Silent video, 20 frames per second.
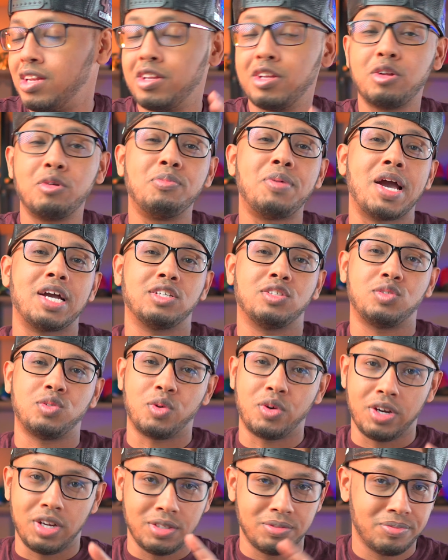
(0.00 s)
little
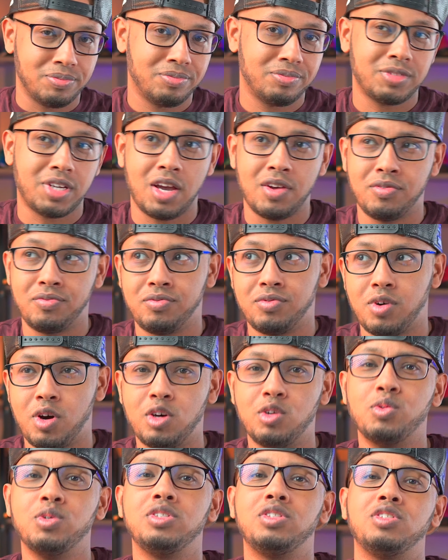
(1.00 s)
backstory. I've
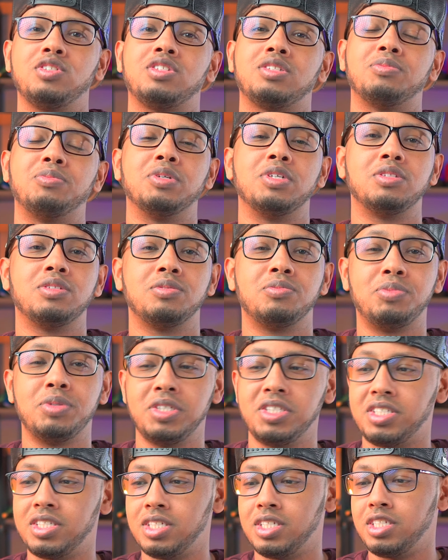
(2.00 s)
always used to build
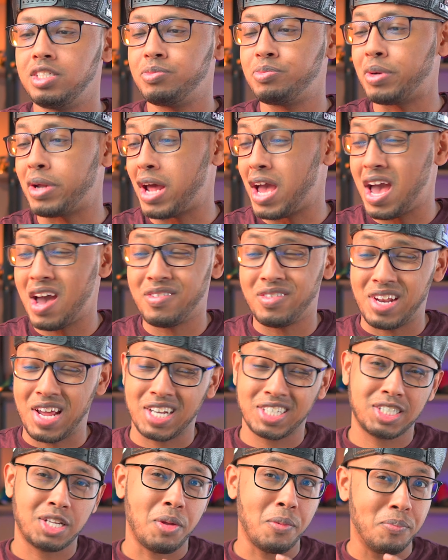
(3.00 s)
PCs, but I haven't
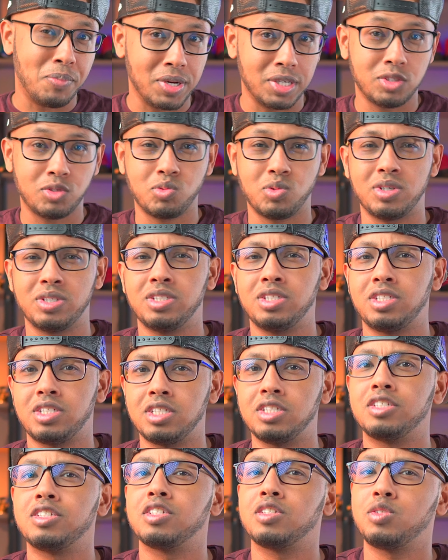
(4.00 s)
actually built one
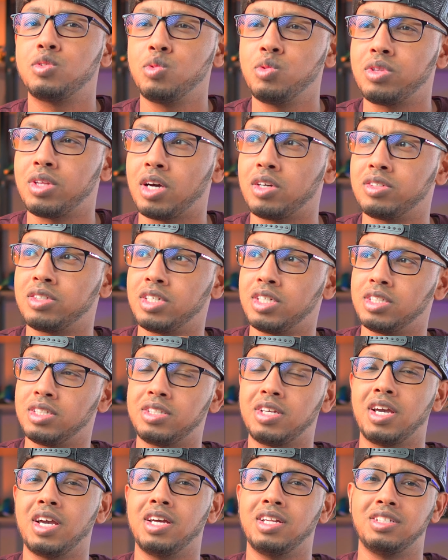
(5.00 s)
since
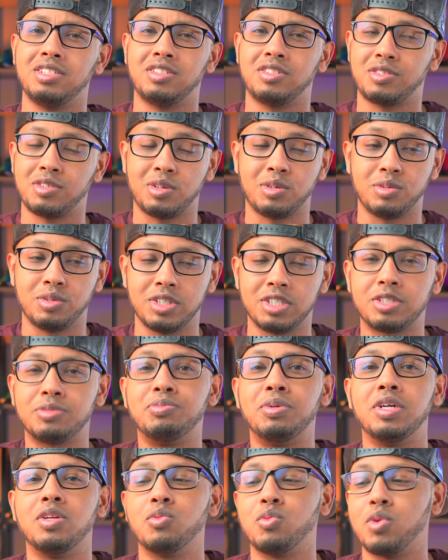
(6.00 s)
2010. So it's been